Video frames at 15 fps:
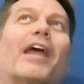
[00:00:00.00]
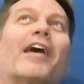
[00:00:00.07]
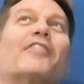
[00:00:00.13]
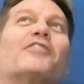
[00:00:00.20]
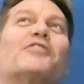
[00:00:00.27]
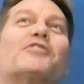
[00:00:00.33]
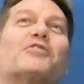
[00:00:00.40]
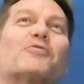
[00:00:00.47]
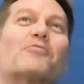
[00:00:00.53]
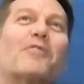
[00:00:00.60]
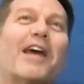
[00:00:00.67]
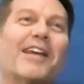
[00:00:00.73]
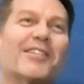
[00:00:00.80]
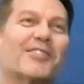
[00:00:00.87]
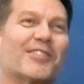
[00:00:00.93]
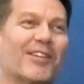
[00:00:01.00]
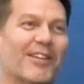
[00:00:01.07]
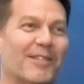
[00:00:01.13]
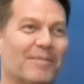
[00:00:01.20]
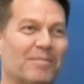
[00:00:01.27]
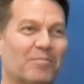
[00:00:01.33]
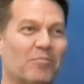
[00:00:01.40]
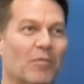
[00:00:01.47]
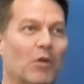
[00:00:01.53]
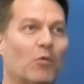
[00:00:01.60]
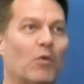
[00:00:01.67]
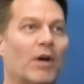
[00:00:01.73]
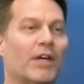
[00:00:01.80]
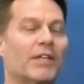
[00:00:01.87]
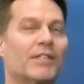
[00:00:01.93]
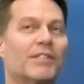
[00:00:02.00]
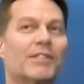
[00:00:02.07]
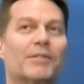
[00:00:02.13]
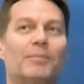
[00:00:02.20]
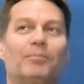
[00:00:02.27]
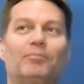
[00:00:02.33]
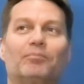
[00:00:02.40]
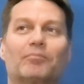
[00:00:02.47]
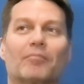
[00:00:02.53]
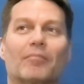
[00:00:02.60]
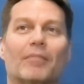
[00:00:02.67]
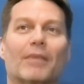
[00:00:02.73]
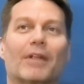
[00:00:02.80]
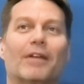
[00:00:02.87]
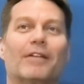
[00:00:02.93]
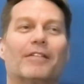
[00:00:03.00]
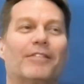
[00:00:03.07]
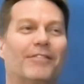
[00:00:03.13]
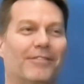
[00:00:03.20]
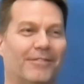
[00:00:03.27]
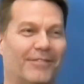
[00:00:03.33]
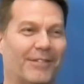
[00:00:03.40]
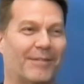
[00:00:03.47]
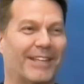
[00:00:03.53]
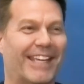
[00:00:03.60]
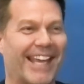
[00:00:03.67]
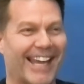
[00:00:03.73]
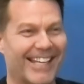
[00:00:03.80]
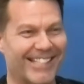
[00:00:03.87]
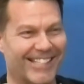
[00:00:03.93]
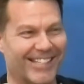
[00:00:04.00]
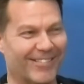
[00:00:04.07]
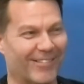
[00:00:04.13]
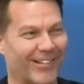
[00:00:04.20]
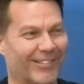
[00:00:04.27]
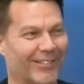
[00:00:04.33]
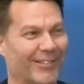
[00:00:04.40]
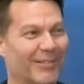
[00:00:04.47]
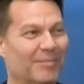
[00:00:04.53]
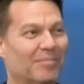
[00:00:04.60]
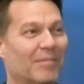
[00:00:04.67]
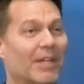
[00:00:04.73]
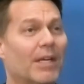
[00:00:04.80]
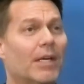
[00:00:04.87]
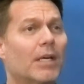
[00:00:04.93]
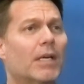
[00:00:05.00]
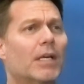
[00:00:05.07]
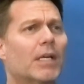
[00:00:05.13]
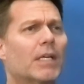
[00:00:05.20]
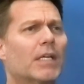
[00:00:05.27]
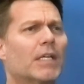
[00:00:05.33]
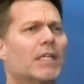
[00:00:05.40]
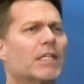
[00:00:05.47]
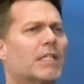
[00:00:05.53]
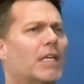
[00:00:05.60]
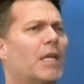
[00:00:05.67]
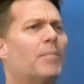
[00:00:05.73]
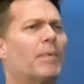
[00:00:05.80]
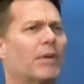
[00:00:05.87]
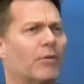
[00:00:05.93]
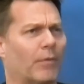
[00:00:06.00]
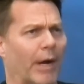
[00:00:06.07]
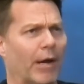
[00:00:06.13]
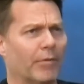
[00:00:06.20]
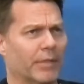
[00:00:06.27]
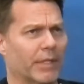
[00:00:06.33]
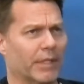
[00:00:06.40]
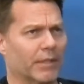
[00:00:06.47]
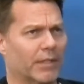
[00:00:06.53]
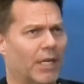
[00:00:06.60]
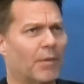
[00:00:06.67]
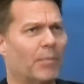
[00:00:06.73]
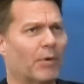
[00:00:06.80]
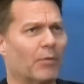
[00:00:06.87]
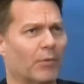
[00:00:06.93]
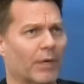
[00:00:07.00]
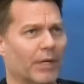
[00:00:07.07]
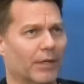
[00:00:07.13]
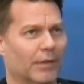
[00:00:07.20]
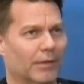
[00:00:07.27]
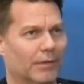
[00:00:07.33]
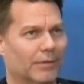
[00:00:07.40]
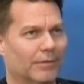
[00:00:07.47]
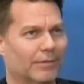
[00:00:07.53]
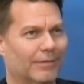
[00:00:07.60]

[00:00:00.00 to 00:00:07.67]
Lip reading: And the direction was from the casting director, keep it grounded, keep it real.